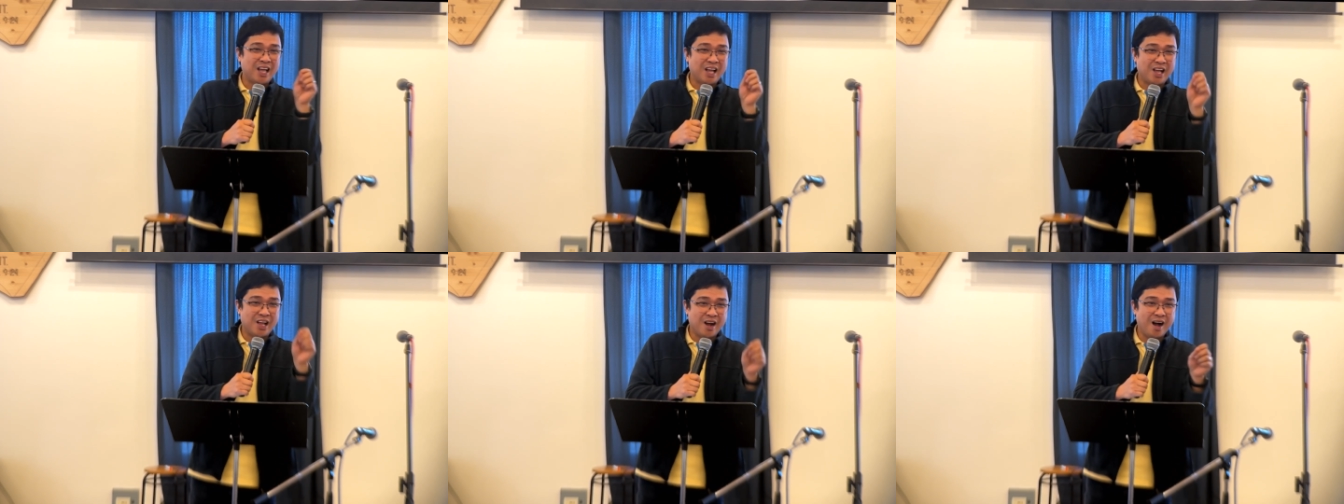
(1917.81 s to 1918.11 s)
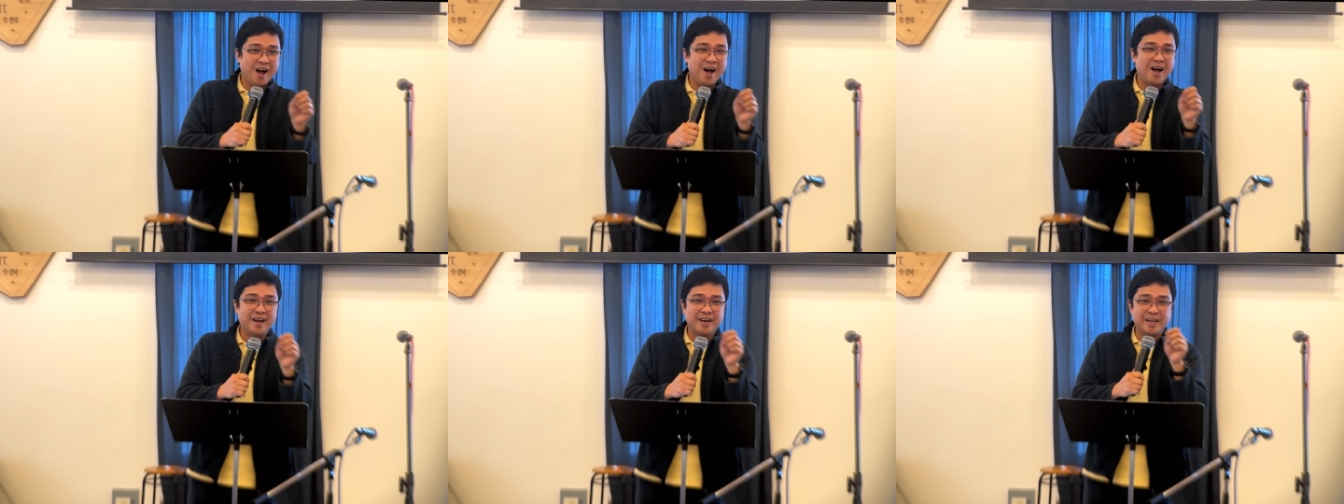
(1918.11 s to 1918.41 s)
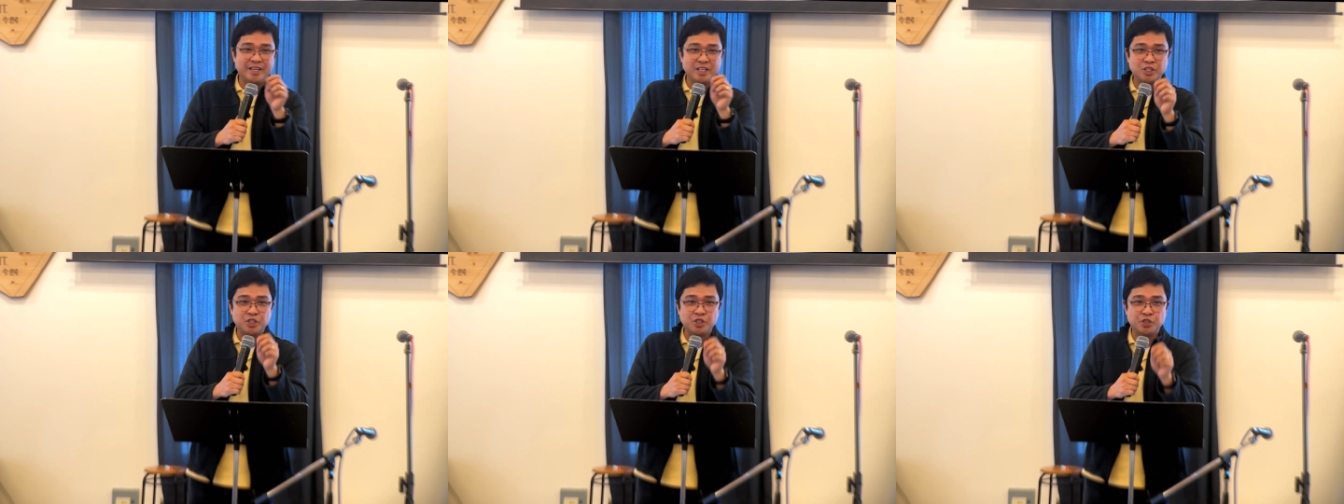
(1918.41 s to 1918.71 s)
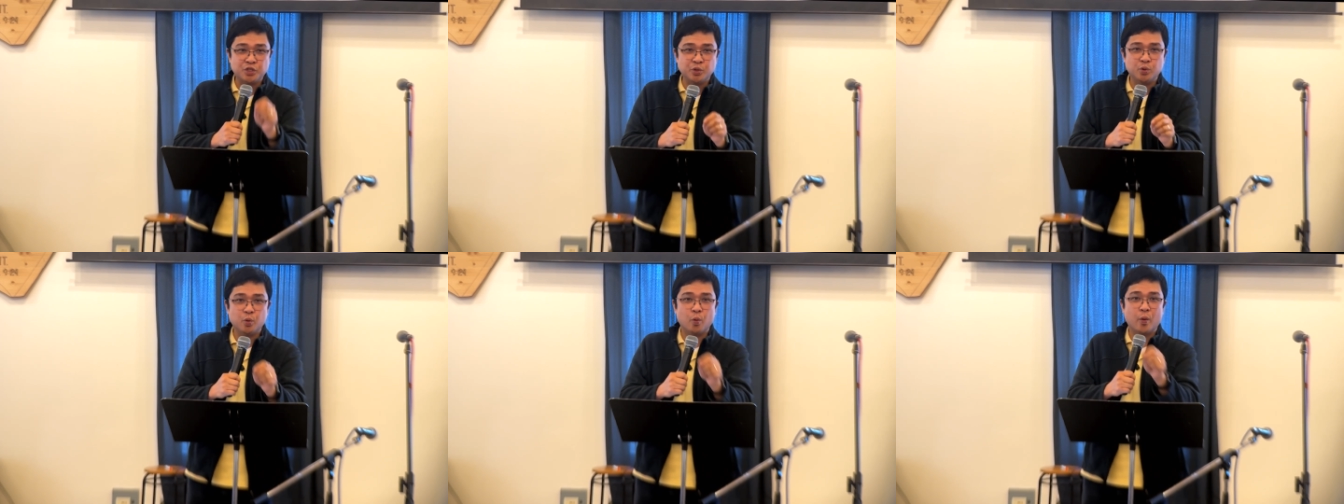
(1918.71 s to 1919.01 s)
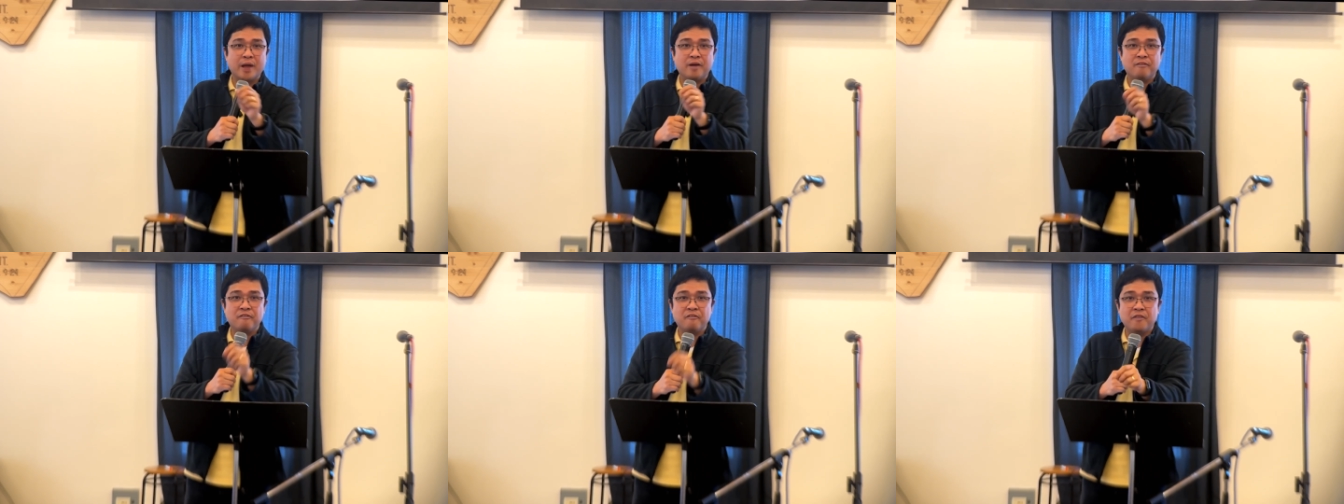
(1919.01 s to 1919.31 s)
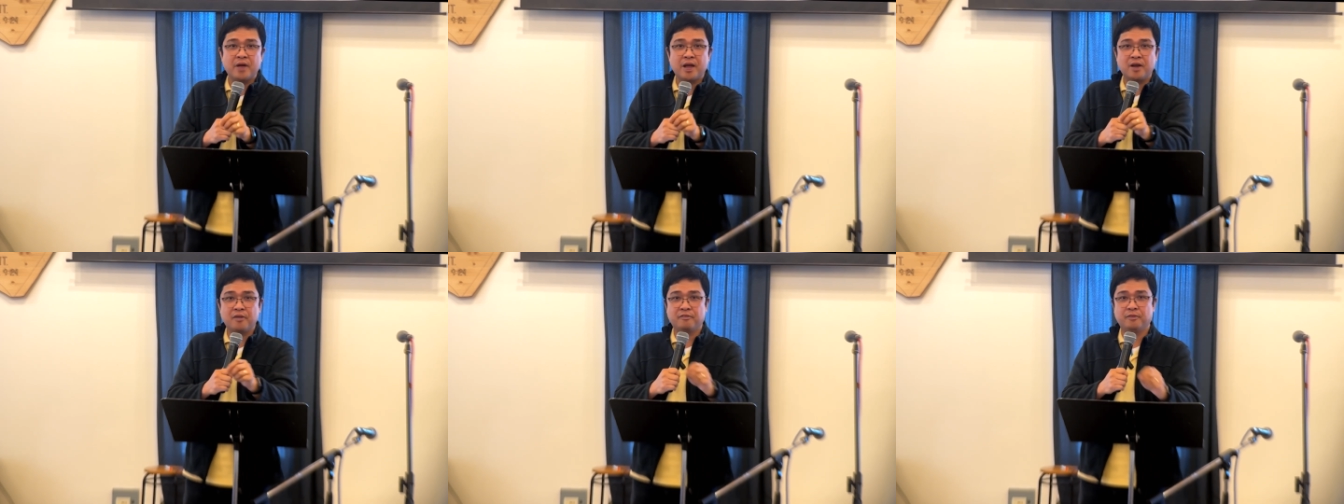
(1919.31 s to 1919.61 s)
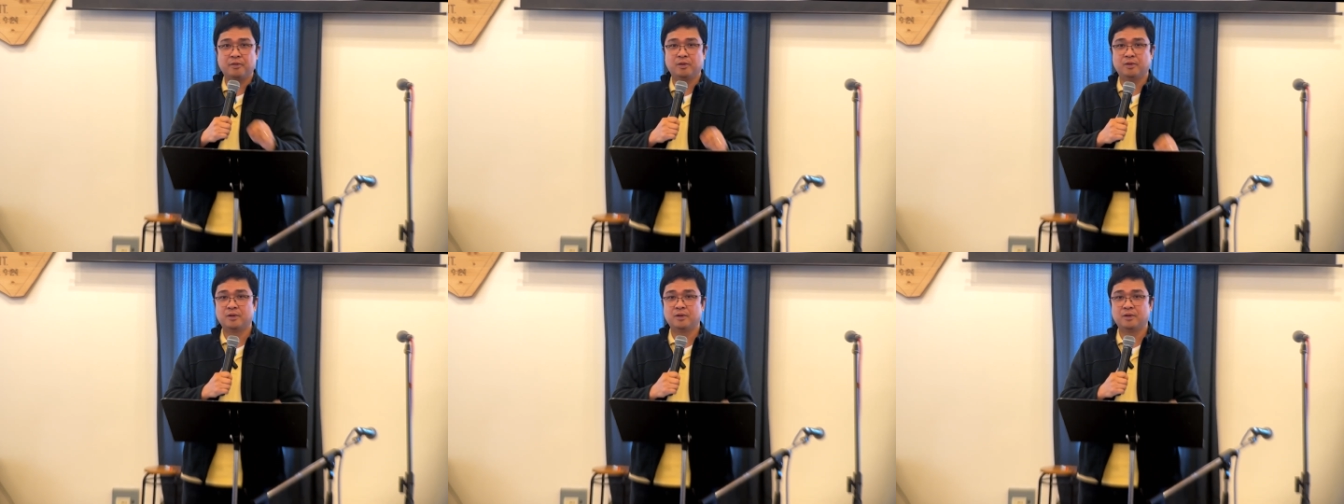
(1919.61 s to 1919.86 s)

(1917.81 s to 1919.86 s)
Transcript: God is true and faithful.